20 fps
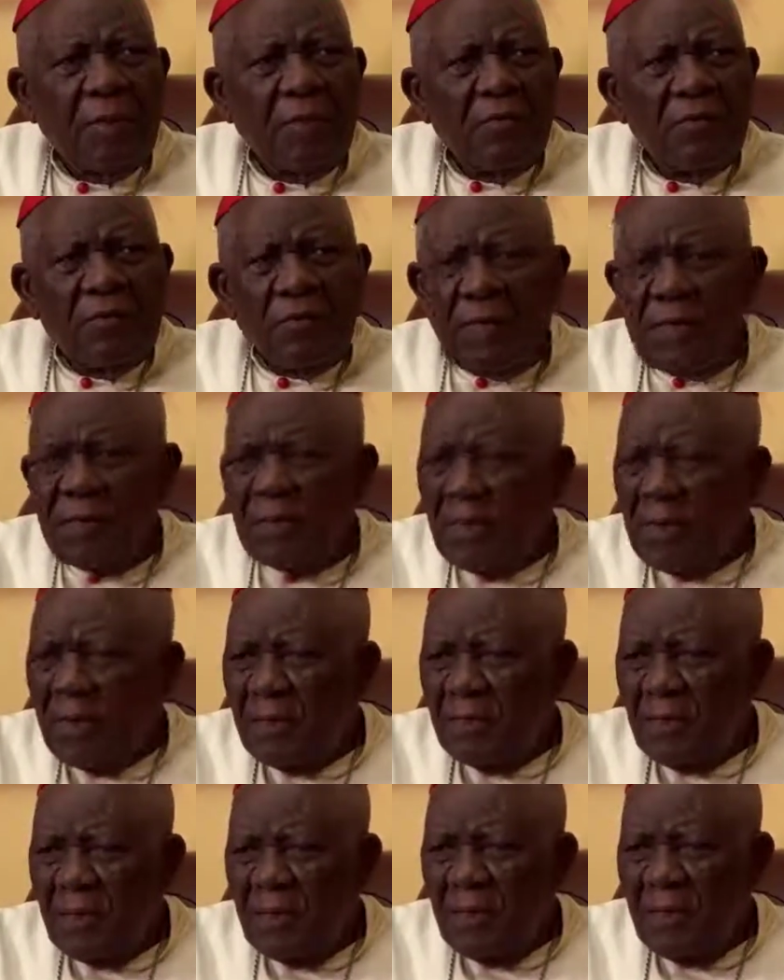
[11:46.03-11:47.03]

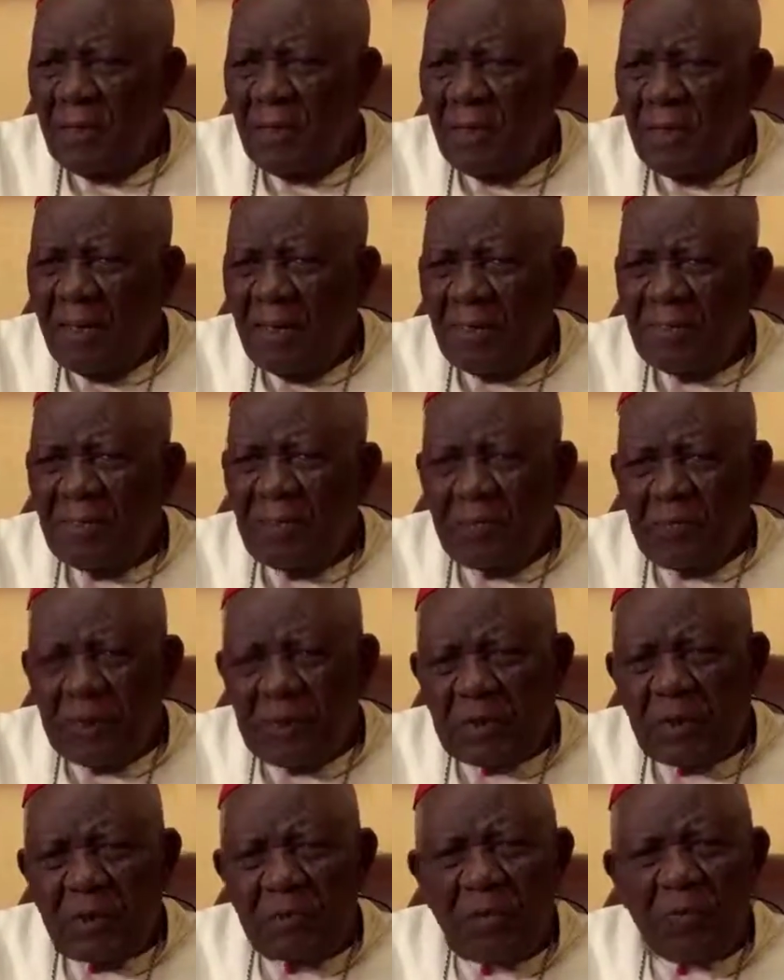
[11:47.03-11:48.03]
the
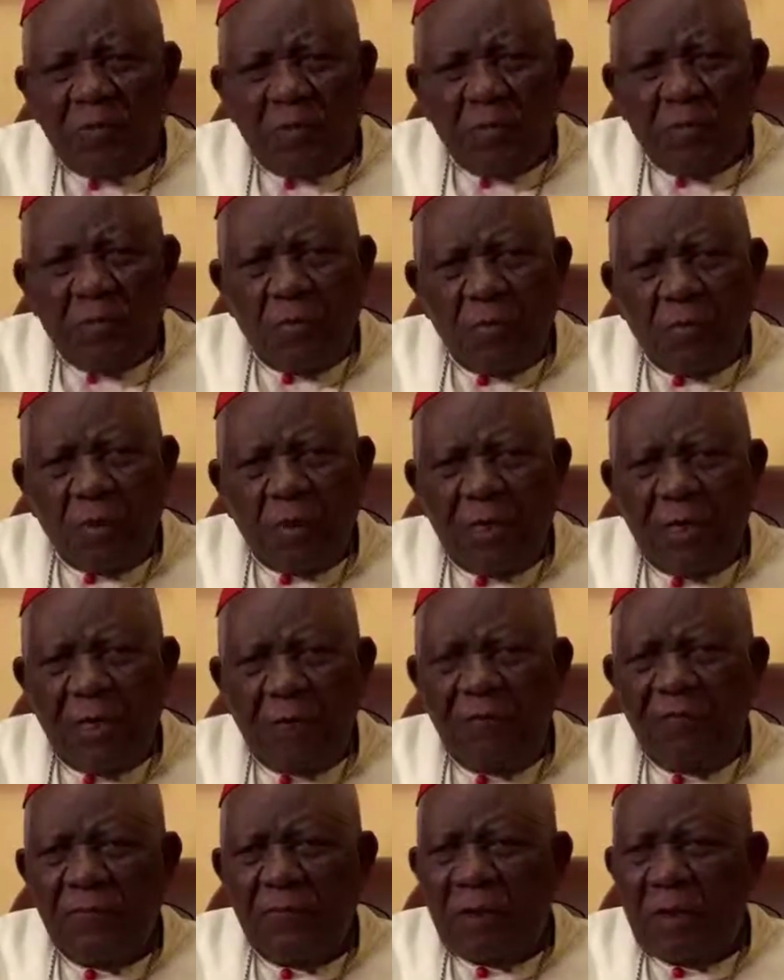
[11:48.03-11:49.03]
bishop of Kumu
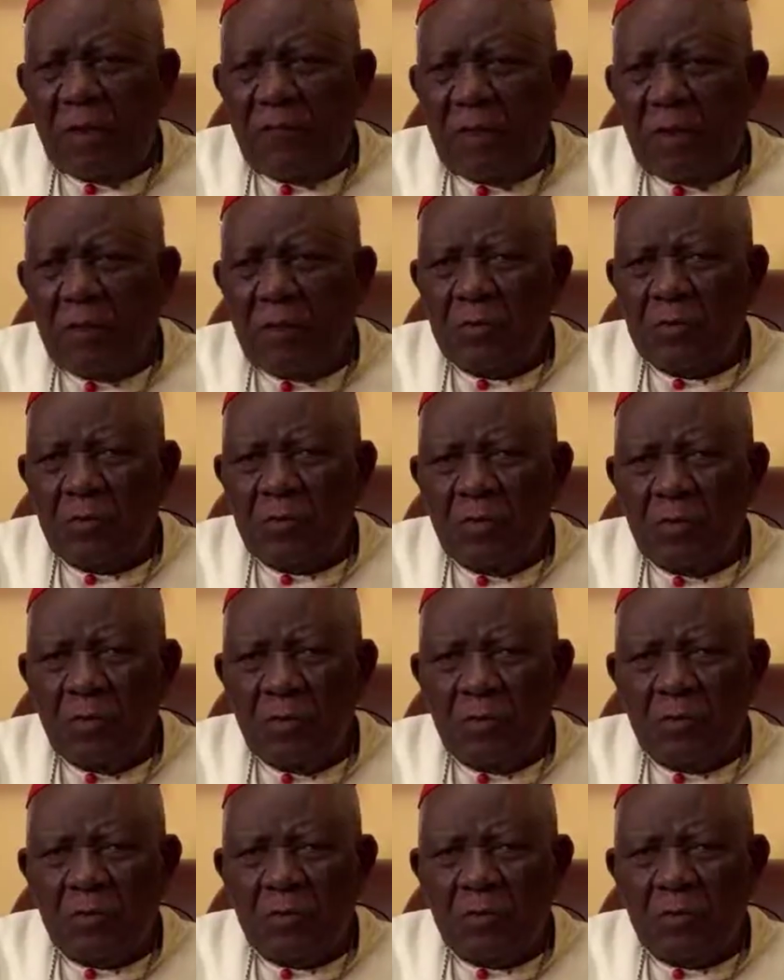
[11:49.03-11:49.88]
gave about to